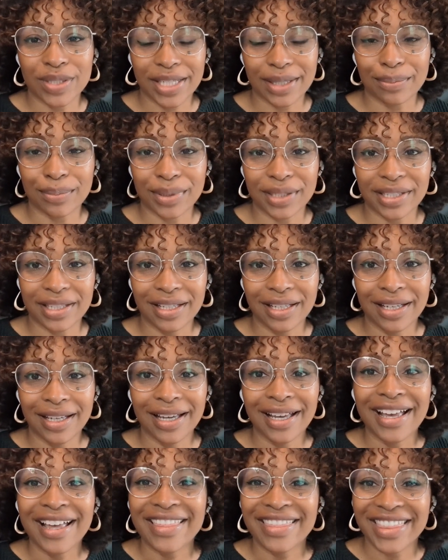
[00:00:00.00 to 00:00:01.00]
template.
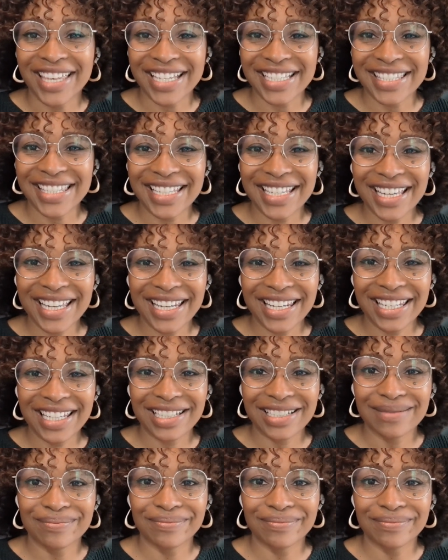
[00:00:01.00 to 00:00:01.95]
Thanks again.